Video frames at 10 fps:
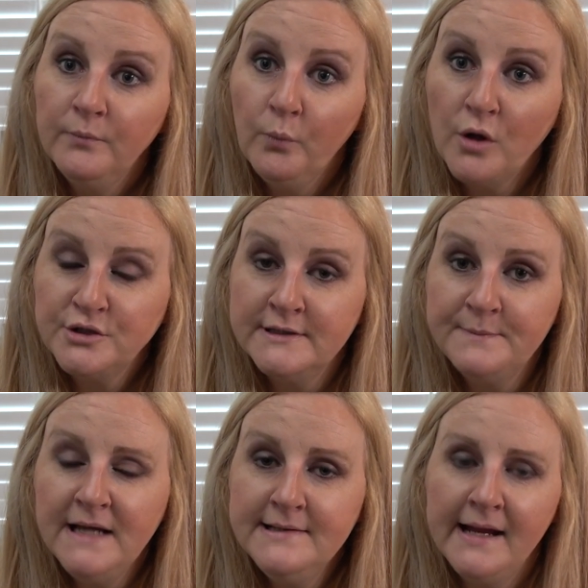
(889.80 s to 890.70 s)
watch this
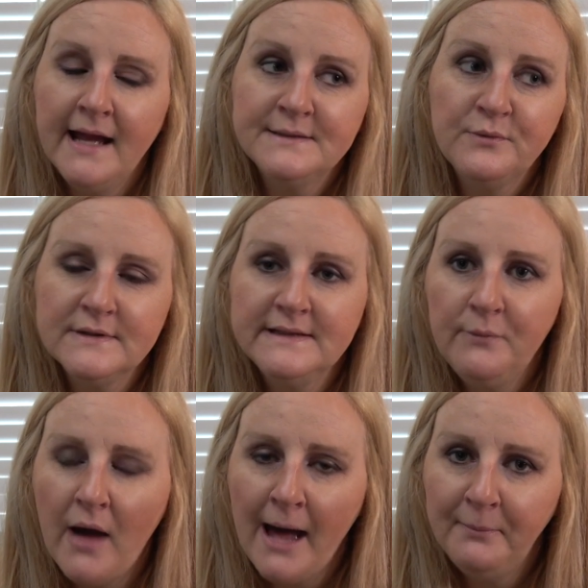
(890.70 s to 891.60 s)
space, I guess. We'll see
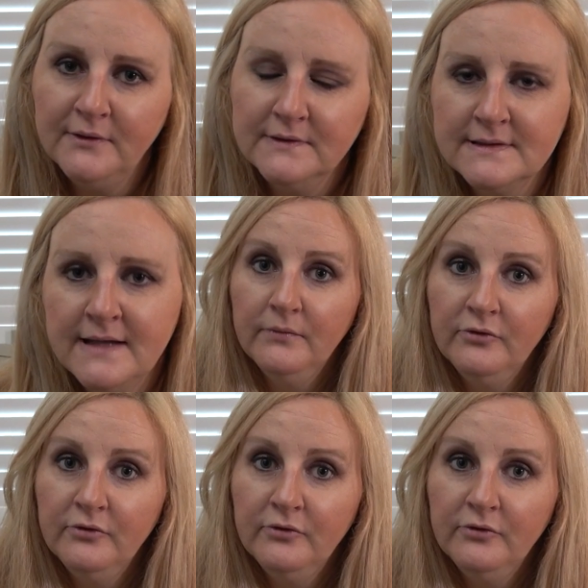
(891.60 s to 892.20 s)
what happens.